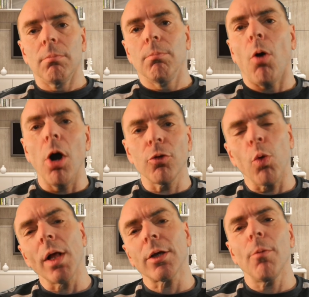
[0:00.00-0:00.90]
Boys,
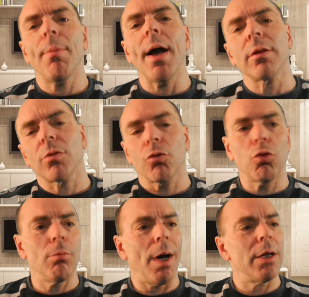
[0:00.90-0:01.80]
welcome back
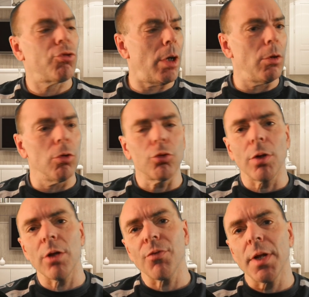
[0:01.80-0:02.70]
to my channel.
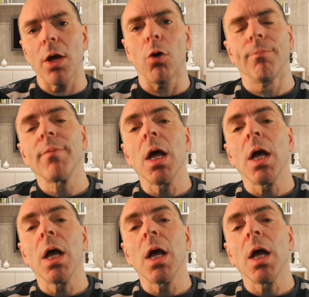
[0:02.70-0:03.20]
Today's video,